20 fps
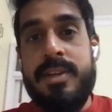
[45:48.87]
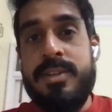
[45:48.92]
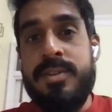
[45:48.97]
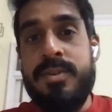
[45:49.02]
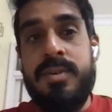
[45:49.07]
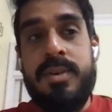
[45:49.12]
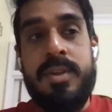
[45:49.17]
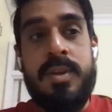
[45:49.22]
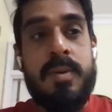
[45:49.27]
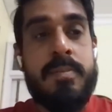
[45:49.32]

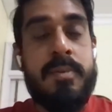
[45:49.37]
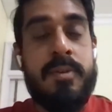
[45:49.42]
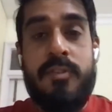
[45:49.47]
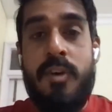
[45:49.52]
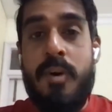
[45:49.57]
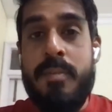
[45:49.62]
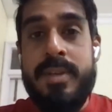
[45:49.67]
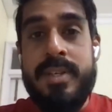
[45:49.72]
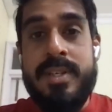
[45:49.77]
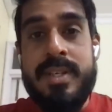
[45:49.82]
so your
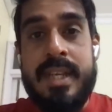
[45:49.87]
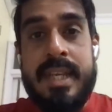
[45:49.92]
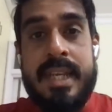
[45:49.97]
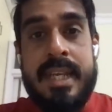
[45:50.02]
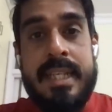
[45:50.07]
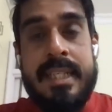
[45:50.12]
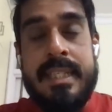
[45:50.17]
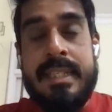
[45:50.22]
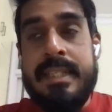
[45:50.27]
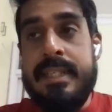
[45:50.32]
performance
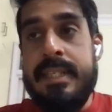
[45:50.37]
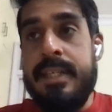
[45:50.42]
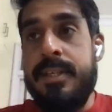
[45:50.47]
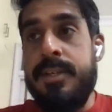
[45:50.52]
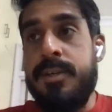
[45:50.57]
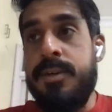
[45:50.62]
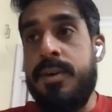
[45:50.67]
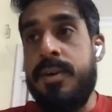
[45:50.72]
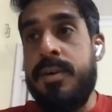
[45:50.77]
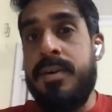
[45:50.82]
needs,
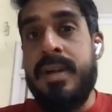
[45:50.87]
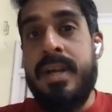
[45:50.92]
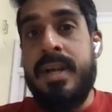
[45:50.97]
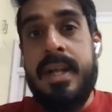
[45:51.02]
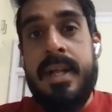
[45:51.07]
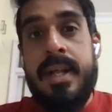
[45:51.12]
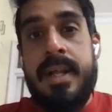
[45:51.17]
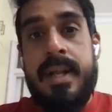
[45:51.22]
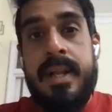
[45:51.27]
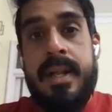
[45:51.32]
your
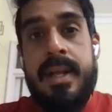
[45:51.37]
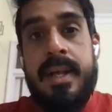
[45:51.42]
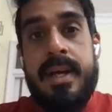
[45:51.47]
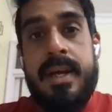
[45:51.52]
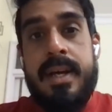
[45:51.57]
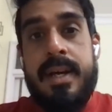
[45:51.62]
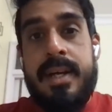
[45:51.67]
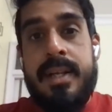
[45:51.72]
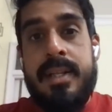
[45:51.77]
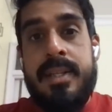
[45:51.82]

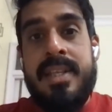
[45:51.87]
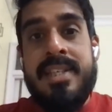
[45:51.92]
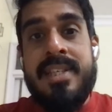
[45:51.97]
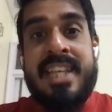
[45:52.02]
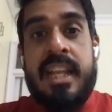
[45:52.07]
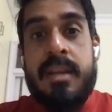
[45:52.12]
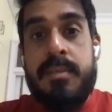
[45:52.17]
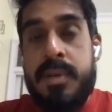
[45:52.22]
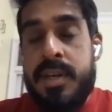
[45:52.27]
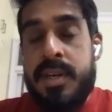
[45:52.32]
the
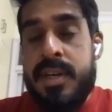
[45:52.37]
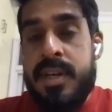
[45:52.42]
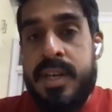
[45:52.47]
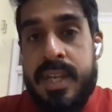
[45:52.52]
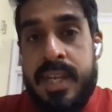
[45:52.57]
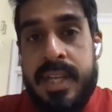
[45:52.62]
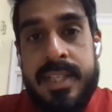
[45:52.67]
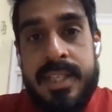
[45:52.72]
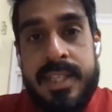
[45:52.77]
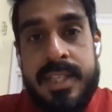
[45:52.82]
scalability
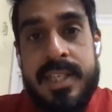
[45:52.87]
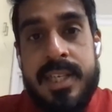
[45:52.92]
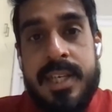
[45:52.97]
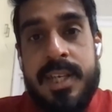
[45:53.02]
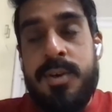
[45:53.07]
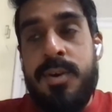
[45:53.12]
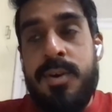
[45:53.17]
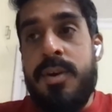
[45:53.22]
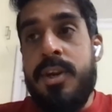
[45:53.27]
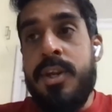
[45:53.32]
needs,
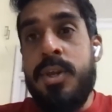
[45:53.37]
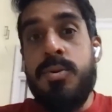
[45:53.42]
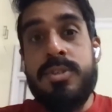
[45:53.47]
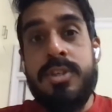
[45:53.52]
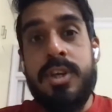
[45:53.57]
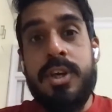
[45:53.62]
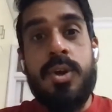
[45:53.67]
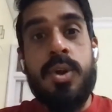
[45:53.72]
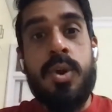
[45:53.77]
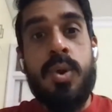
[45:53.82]
your
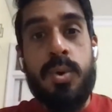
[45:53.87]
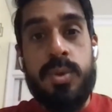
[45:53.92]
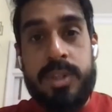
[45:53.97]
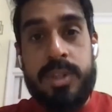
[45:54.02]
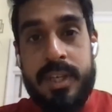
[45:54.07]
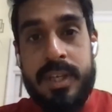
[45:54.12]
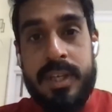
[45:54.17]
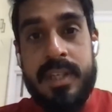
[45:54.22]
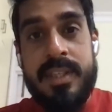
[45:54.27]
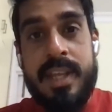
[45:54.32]
user
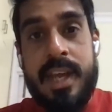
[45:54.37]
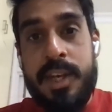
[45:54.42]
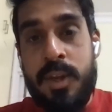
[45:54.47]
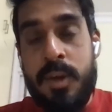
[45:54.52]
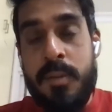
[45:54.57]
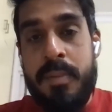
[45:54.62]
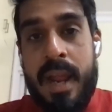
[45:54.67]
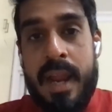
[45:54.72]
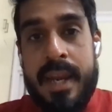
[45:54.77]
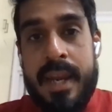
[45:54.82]
growth that
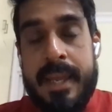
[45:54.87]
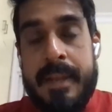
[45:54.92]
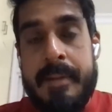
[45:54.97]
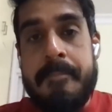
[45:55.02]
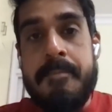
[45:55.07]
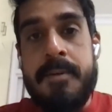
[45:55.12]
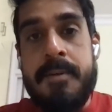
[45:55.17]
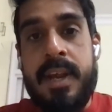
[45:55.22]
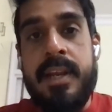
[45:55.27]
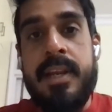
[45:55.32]
you're
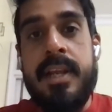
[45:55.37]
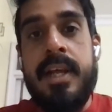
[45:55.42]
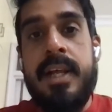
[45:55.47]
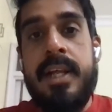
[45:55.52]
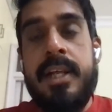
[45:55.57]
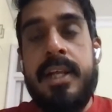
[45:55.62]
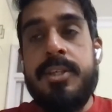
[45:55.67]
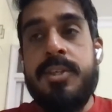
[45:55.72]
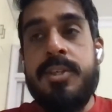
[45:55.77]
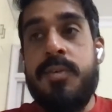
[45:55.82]
planning, right?
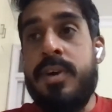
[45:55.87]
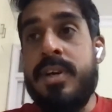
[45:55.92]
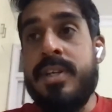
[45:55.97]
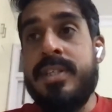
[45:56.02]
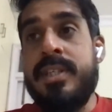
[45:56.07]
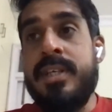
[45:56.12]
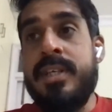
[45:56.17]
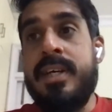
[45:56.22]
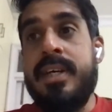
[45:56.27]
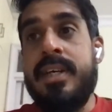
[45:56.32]
So
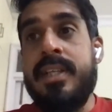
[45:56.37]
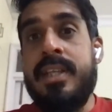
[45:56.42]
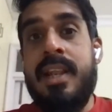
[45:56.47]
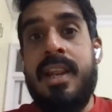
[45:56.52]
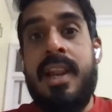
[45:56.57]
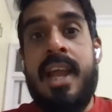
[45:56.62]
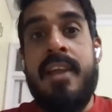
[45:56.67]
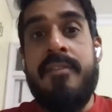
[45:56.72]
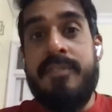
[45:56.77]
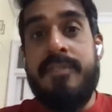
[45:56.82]
what's the
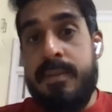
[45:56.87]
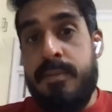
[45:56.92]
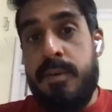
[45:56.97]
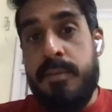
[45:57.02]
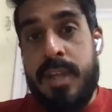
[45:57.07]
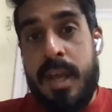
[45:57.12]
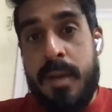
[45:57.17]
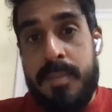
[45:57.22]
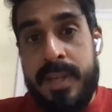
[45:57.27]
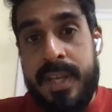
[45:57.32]
lifetime
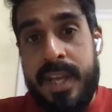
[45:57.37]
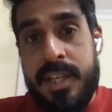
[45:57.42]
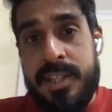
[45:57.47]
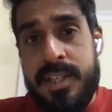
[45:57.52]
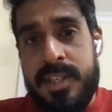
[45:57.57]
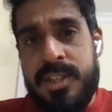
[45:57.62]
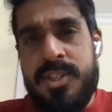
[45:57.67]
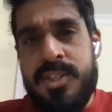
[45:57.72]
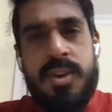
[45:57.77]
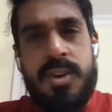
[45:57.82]
of the
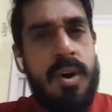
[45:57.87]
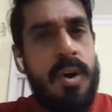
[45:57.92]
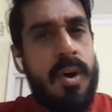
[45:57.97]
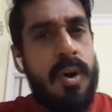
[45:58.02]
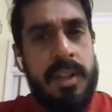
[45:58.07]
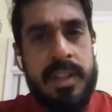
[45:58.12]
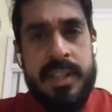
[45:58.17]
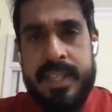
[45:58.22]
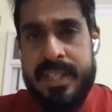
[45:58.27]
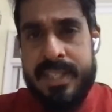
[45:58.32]
applications?
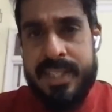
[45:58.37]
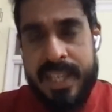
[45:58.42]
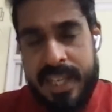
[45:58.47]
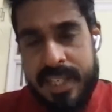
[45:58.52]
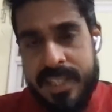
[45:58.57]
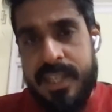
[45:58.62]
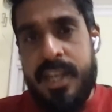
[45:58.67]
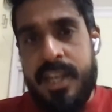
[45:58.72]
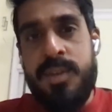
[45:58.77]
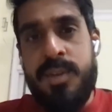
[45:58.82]
All these
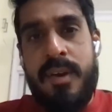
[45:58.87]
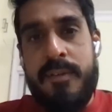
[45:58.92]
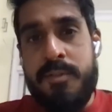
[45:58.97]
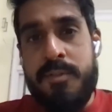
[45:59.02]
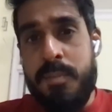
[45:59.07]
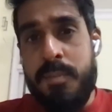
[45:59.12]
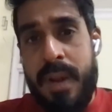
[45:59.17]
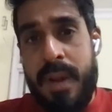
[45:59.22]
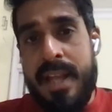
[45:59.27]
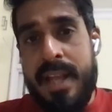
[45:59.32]
things that you have
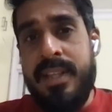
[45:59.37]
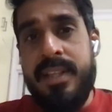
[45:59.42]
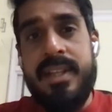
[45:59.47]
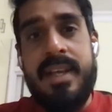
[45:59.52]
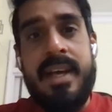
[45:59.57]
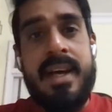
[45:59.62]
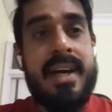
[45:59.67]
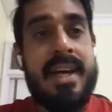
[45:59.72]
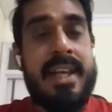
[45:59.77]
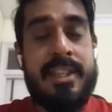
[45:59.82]
to plan
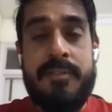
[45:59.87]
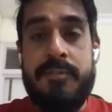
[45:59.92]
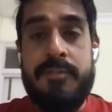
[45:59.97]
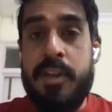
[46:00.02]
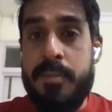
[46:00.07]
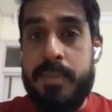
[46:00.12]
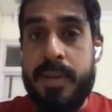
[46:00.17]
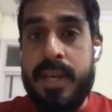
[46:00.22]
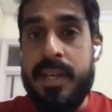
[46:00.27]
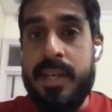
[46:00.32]
in the
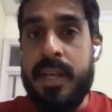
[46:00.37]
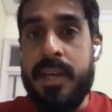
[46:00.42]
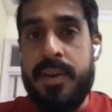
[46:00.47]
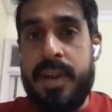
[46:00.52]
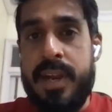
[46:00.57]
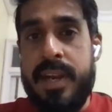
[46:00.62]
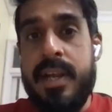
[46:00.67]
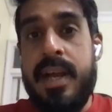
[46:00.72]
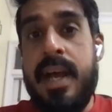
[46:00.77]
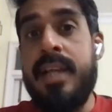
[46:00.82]
very beginning,
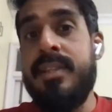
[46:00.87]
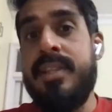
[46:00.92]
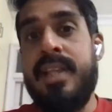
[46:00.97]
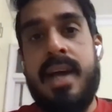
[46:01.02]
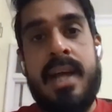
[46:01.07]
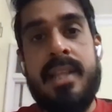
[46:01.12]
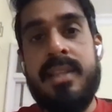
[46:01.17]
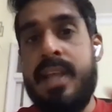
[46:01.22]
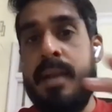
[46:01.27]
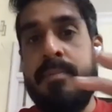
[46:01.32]
right? And
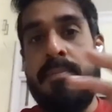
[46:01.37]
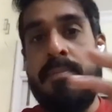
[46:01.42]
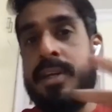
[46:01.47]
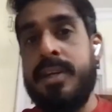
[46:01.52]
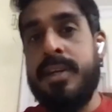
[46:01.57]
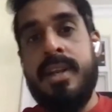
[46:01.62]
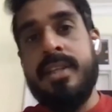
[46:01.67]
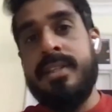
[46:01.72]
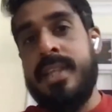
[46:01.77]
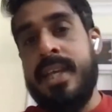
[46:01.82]
that
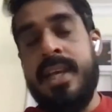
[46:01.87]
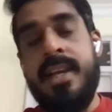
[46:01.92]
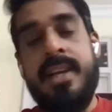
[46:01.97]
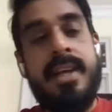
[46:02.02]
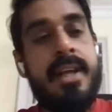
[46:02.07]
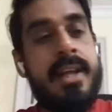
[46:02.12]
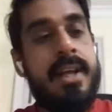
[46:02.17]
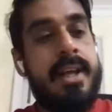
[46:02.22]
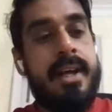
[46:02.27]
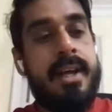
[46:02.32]
particular thing